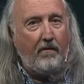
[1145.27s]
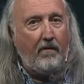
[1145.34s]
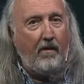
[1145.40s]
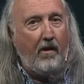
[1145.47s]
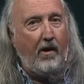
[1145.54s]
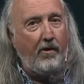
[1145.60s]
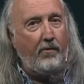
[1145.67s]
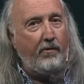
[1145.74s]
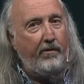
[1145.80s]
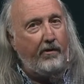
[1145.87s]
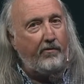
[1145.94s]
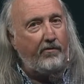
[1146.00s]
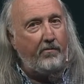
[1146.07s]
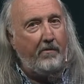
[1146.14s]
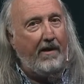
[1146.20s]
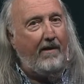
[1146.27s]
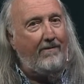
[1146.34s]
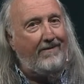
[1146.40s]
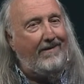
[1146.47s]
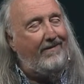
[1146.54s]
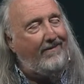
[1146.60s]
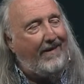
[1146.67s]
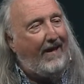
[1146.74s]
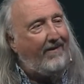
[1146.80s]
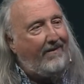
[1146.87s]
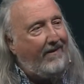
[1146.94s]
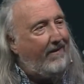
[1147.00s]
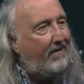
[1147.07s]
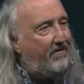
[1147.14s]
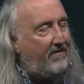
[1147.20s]
100 years from now, then that
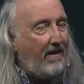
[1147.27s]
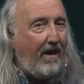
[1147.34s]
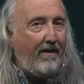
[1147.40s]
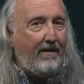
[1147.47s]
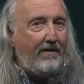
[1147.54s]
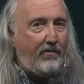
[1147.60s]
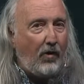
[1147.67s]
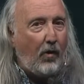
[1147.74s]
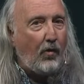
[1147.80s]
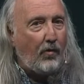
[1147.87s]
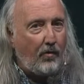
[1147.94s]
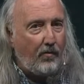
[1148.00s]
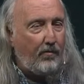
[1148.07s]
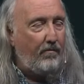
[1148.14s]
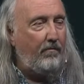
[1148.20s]
thing is not eternal.